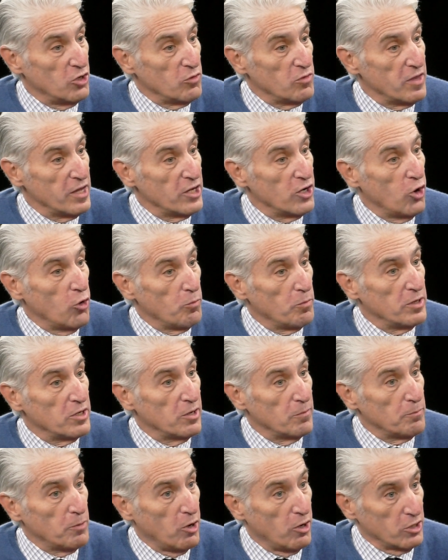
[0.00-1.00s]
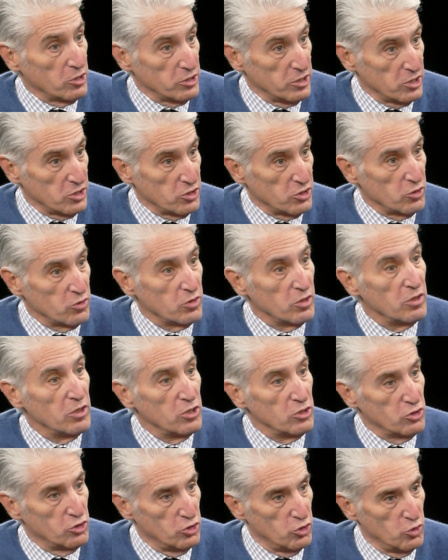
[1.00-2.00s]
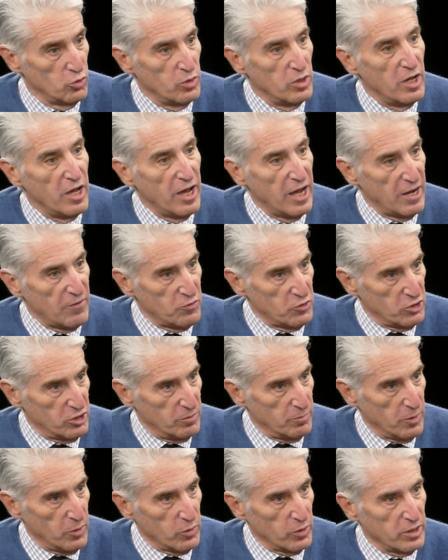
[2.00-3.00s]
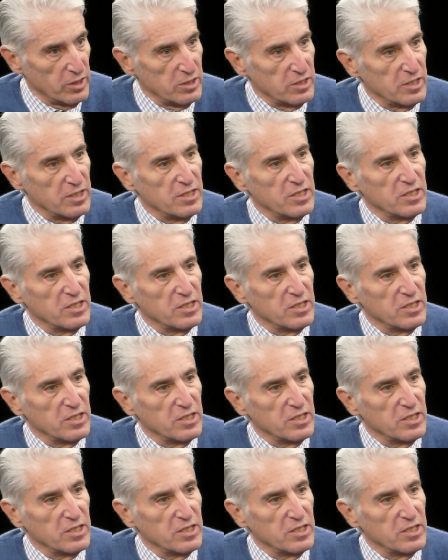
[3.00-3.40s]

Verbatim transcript: they open up Parkchester to African Americans and